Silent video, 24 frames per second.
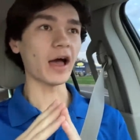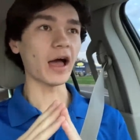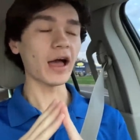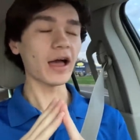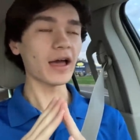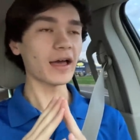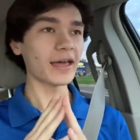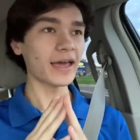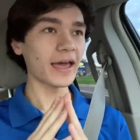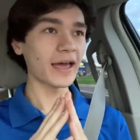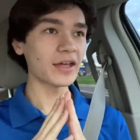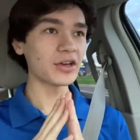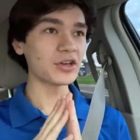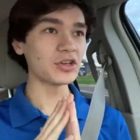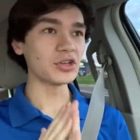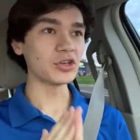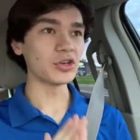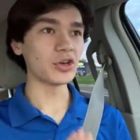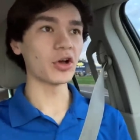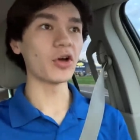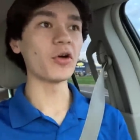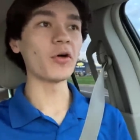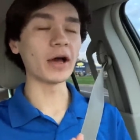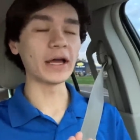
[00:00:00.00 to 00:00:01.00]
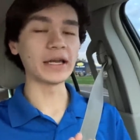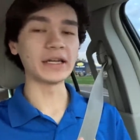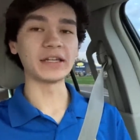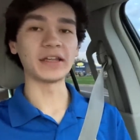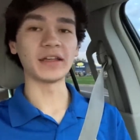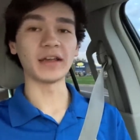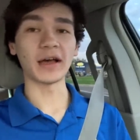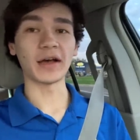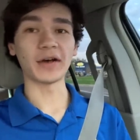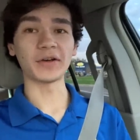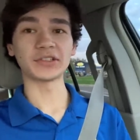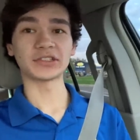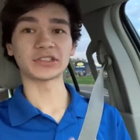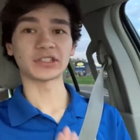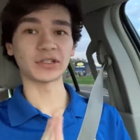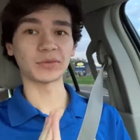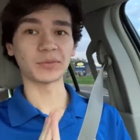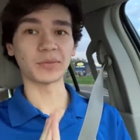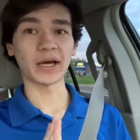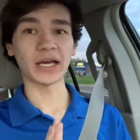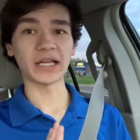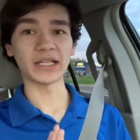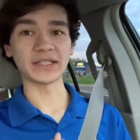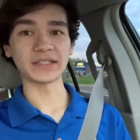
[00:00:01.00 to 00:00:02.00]
I had no idea I was gonna
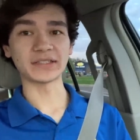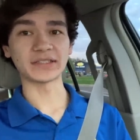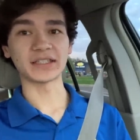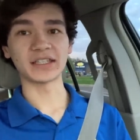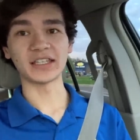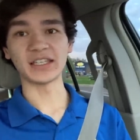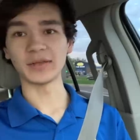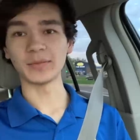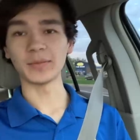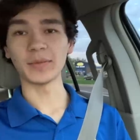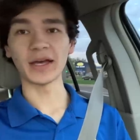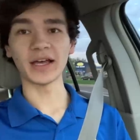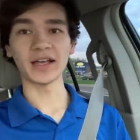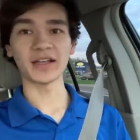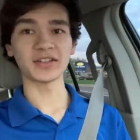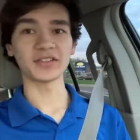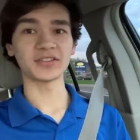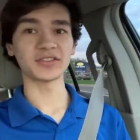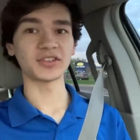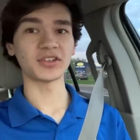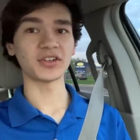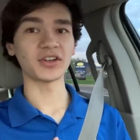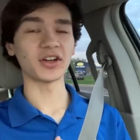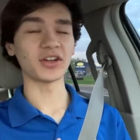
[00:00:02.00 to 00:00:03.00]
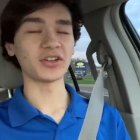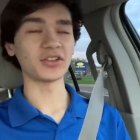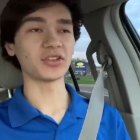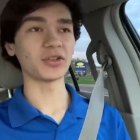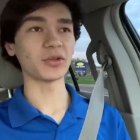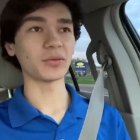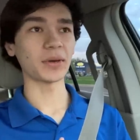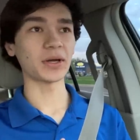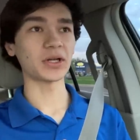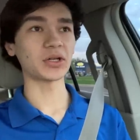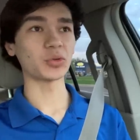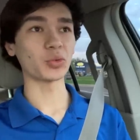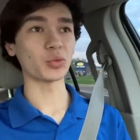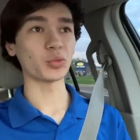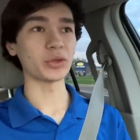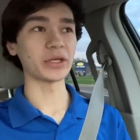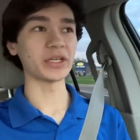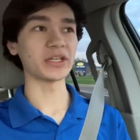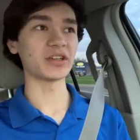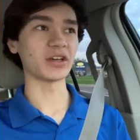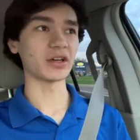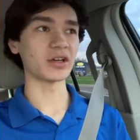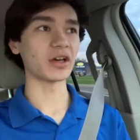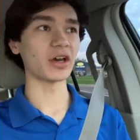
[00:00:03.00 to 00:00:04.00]
buy this Keymaster until about a
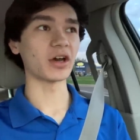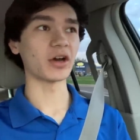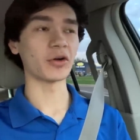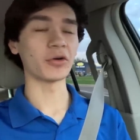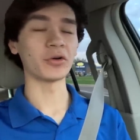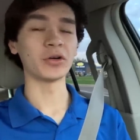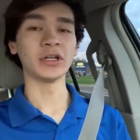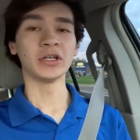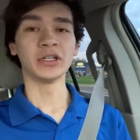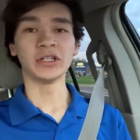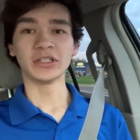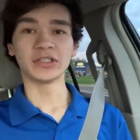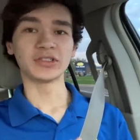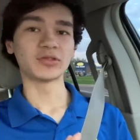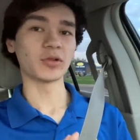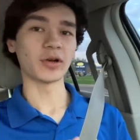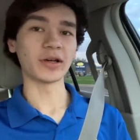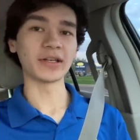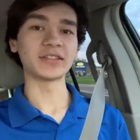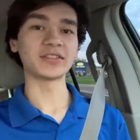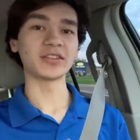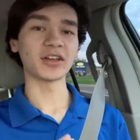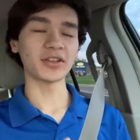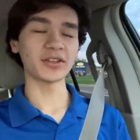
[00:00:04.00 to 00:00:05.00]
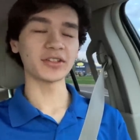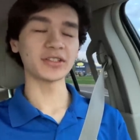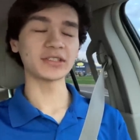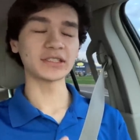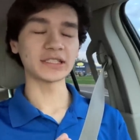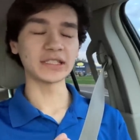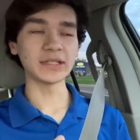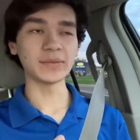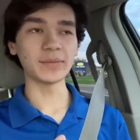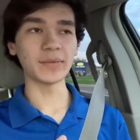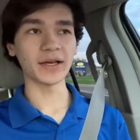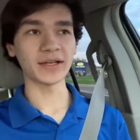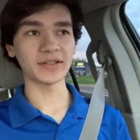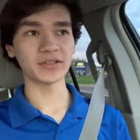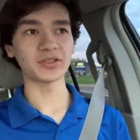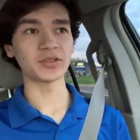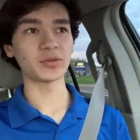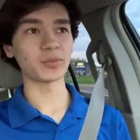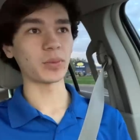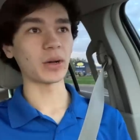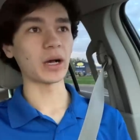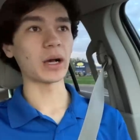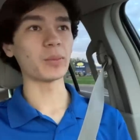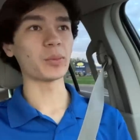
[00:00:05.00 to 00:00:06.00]
week ago. So I saw this Keymaster
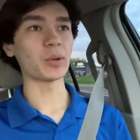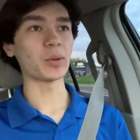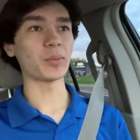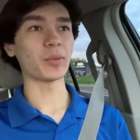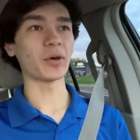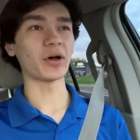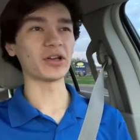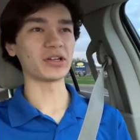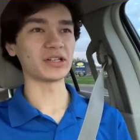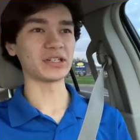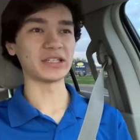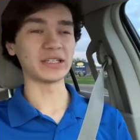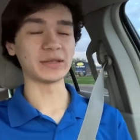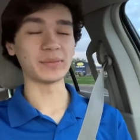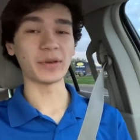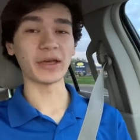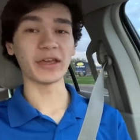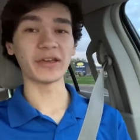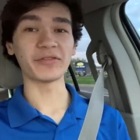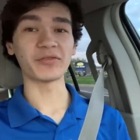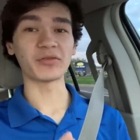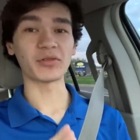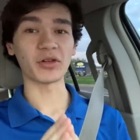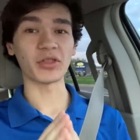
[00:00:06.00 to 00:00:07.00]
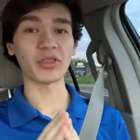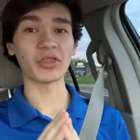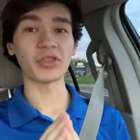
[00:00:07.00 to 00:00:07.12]
pop up on eBay for